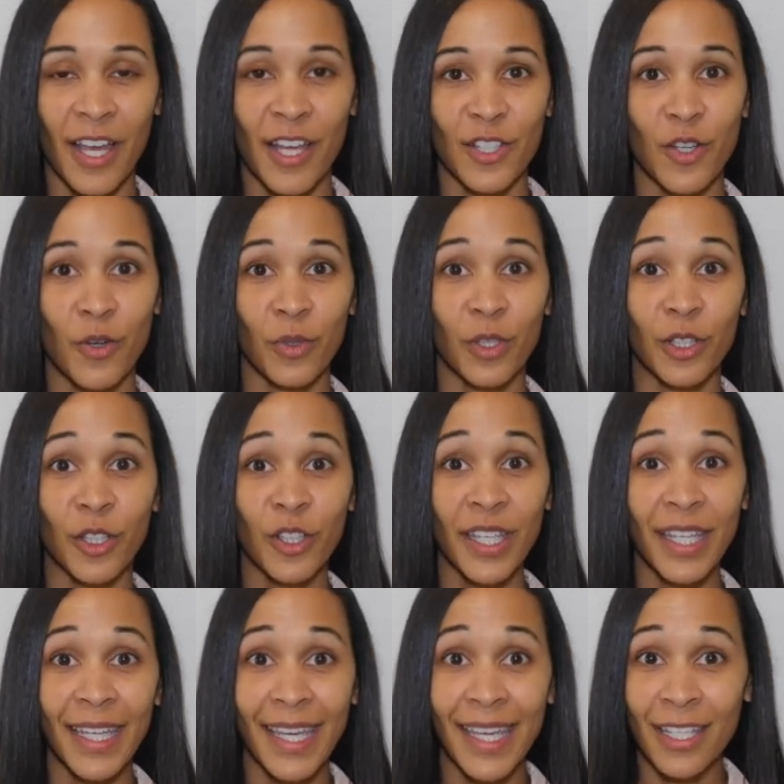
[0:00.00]
So,
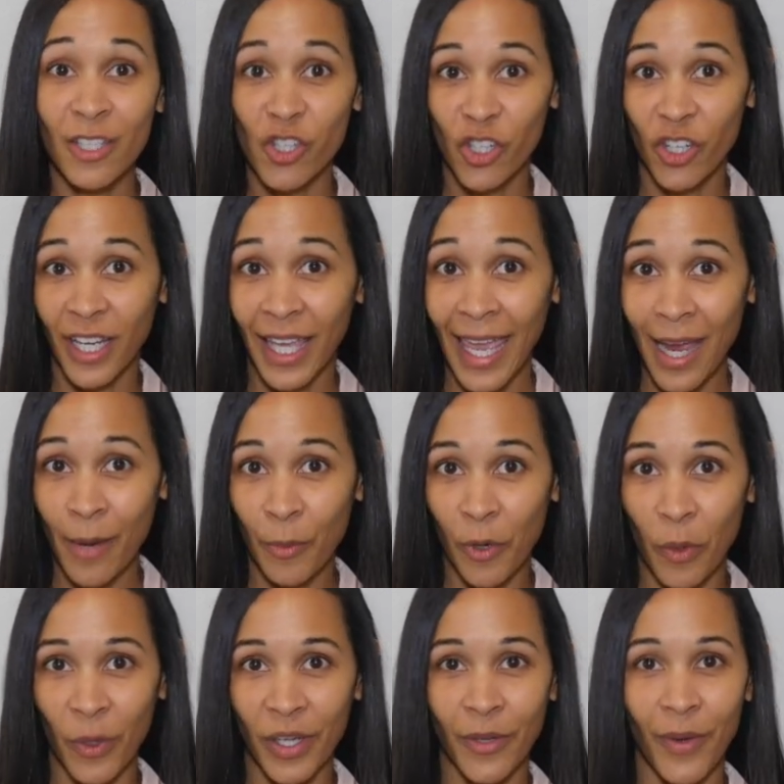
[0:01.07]
looking into your
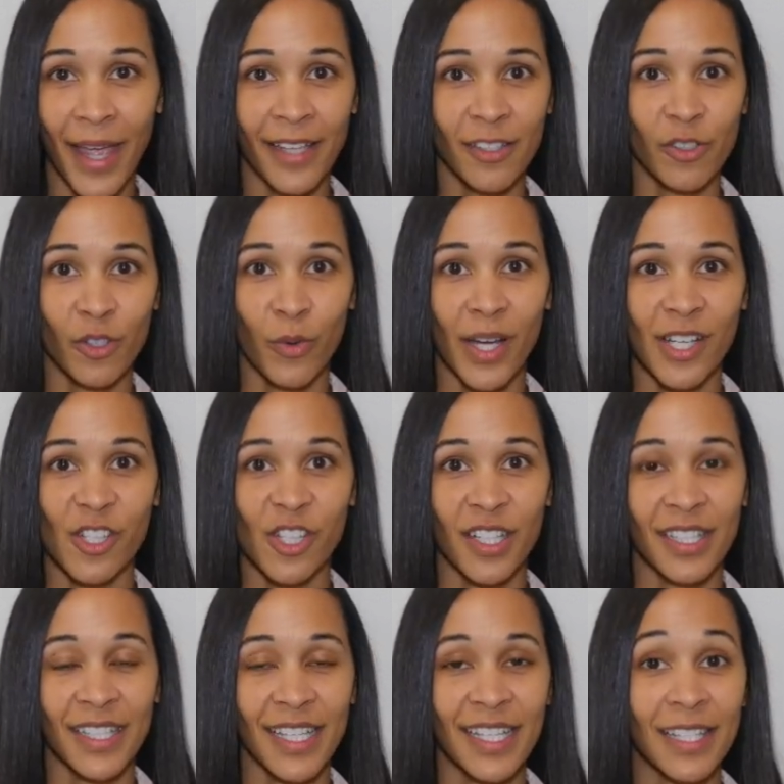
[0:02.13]
camera when you answer
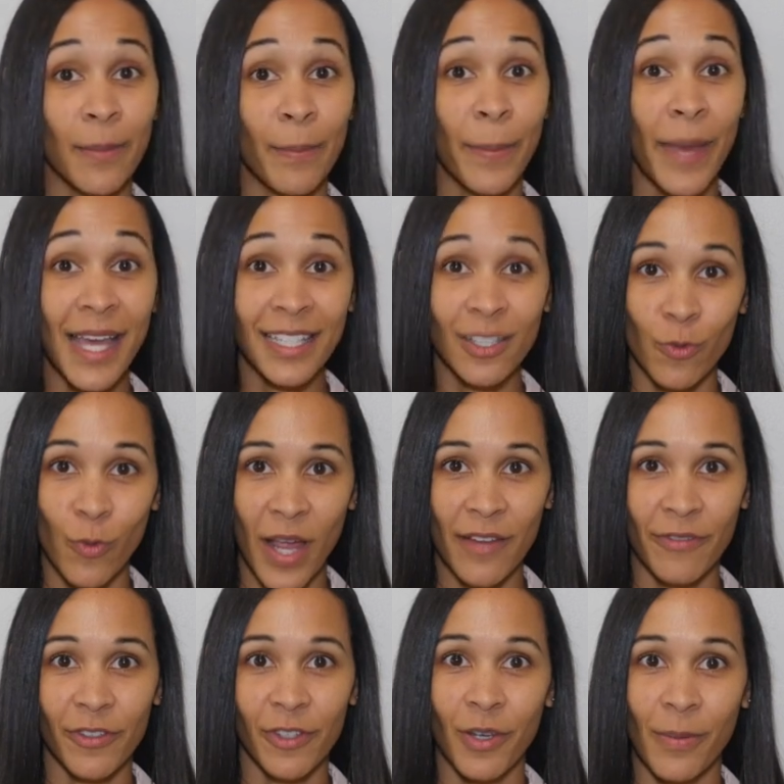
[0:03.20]
questions is the best way
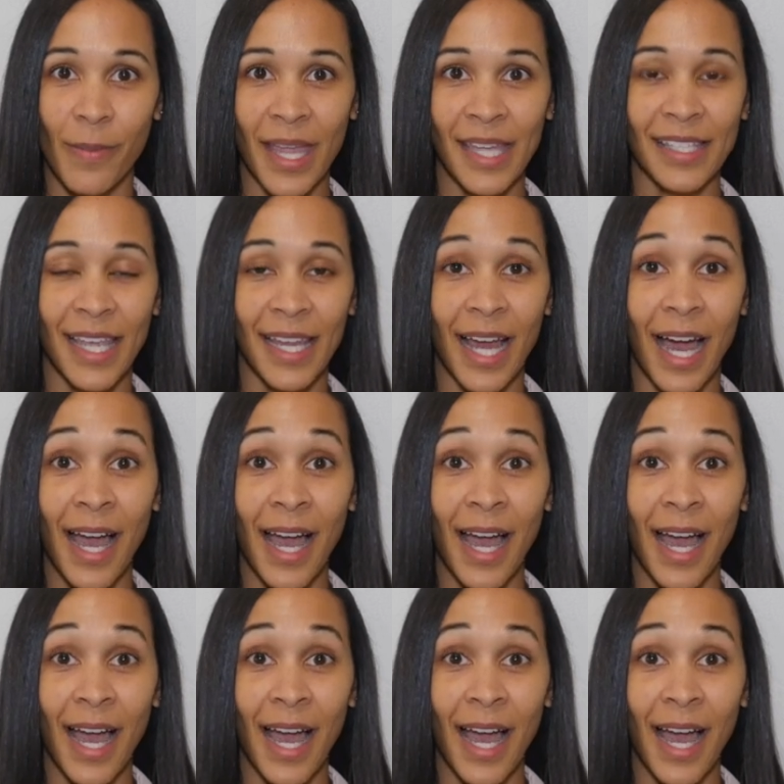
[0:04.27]
for you to maintain